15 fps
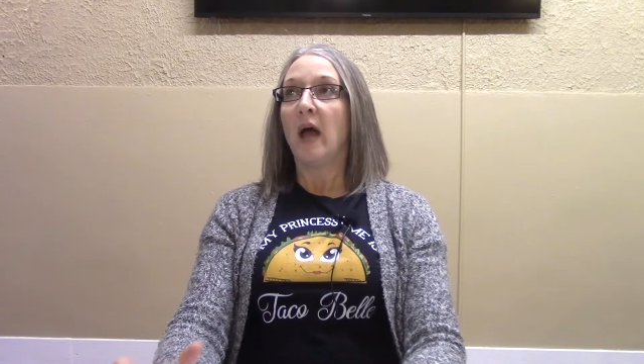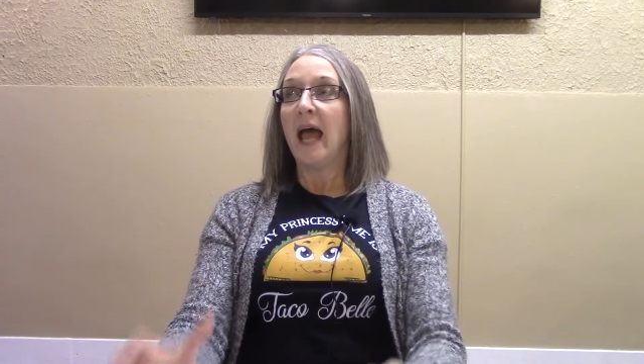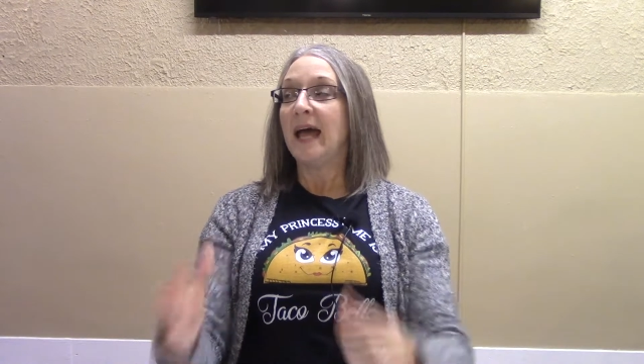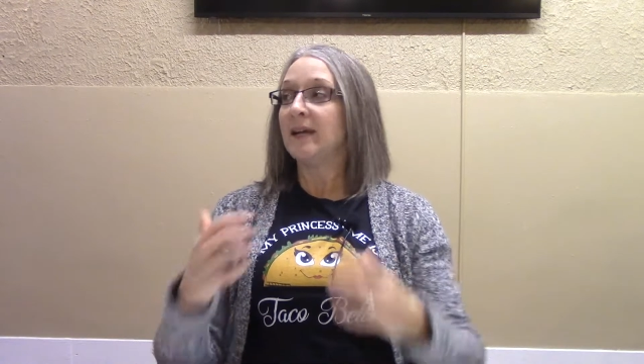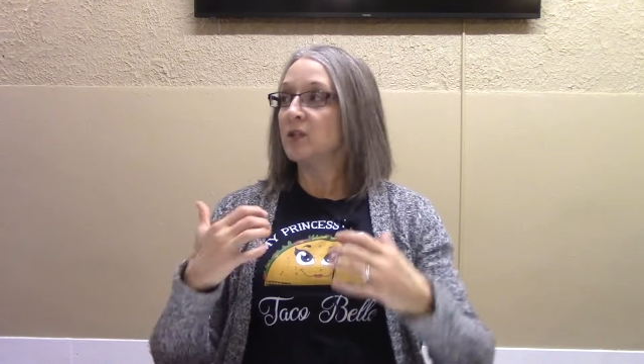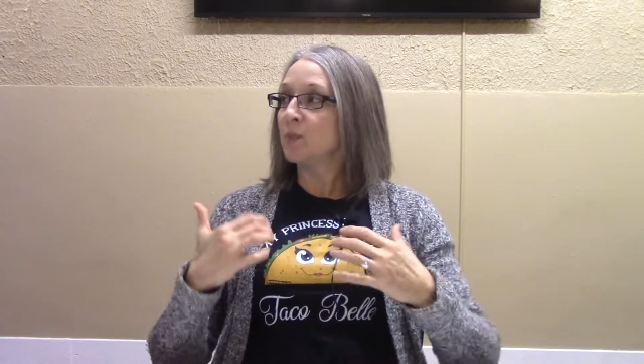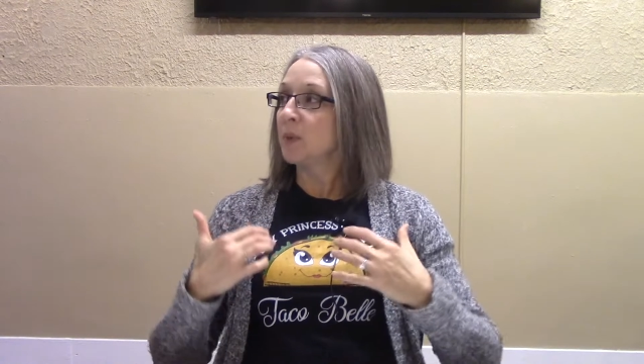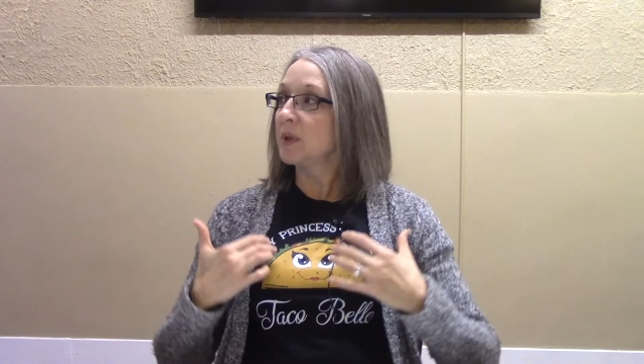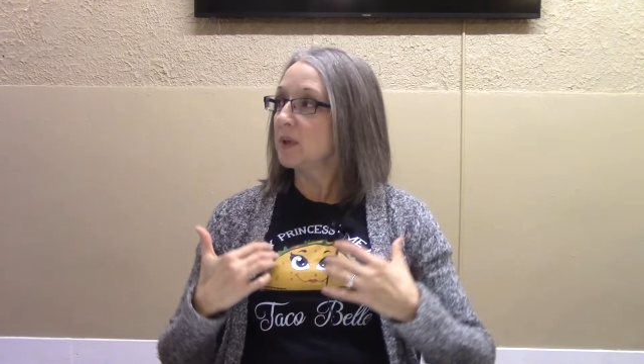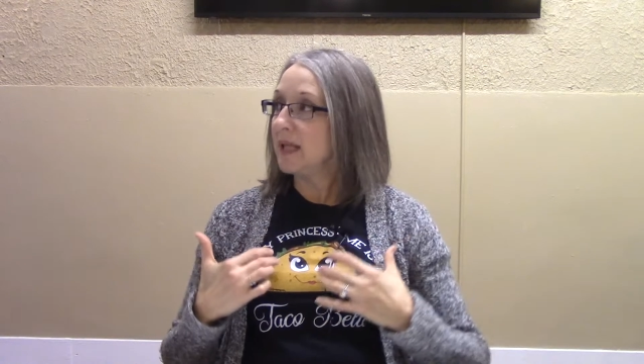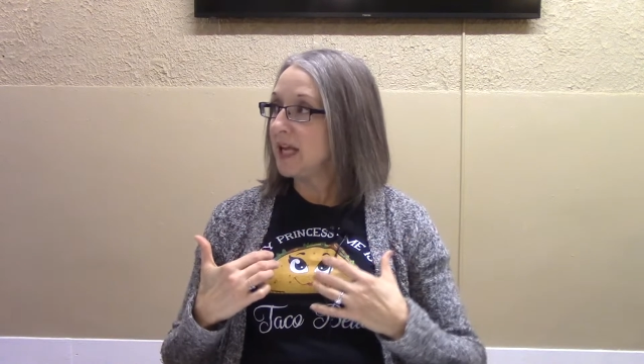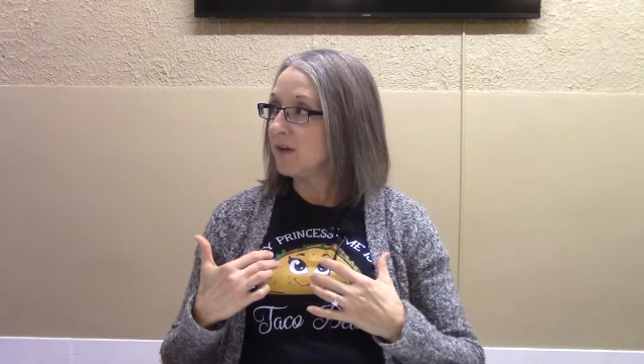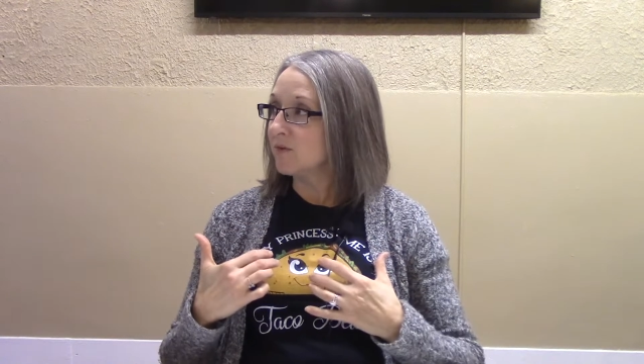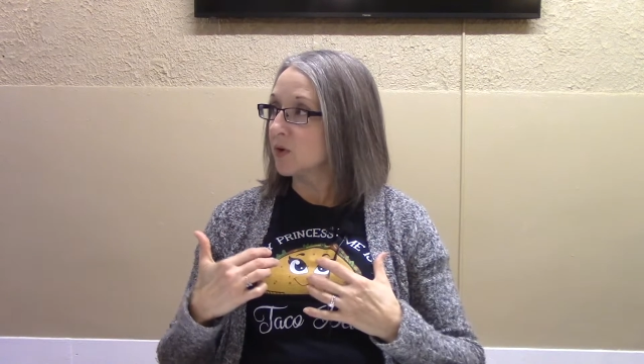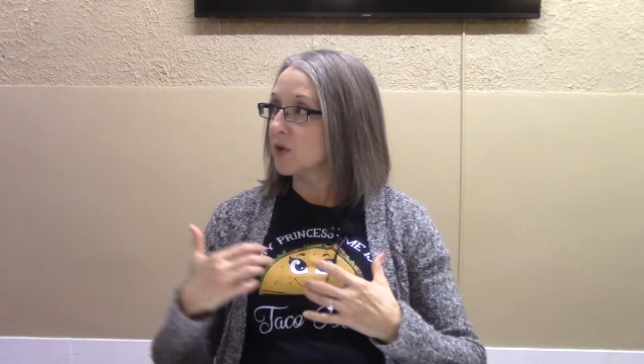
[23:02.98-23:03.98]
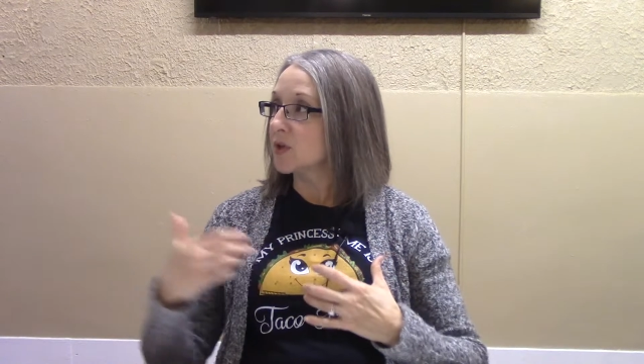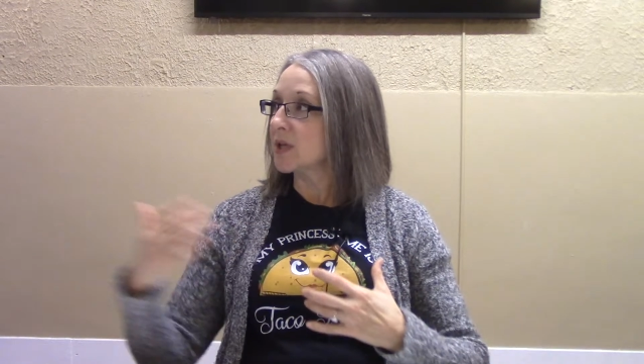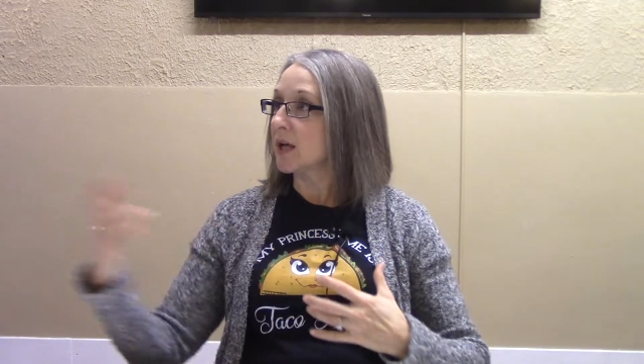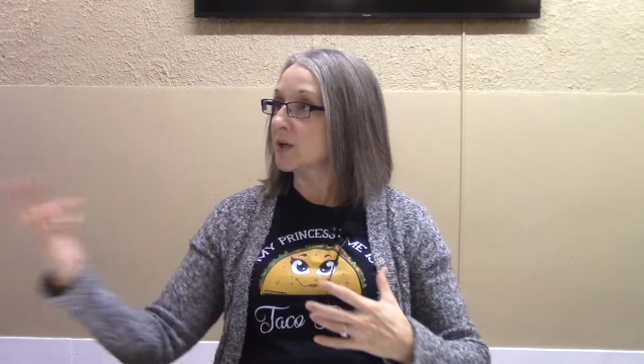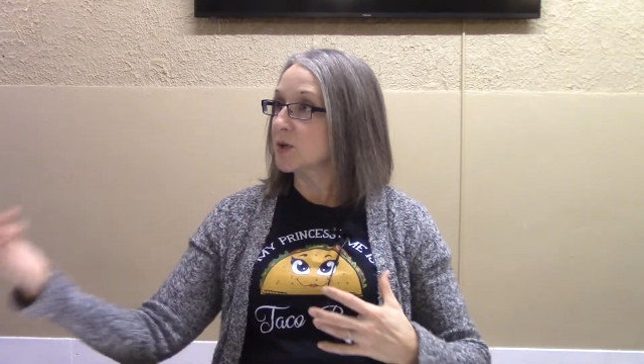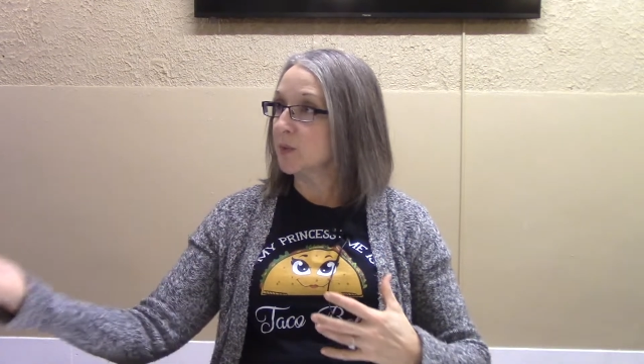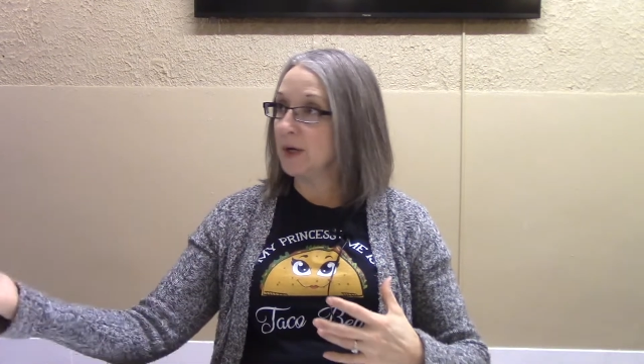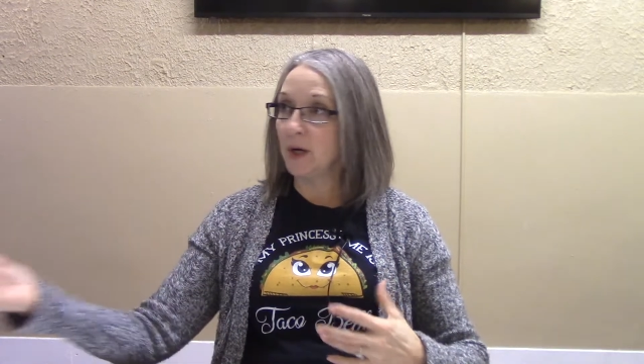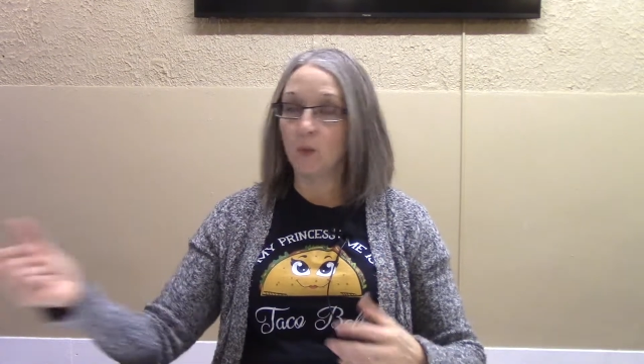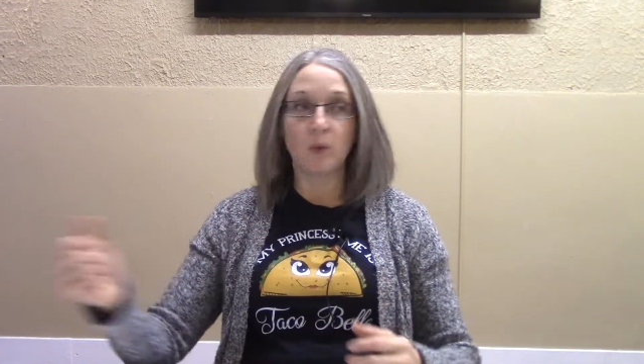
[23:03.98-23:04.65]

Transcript: as believers, like Dorena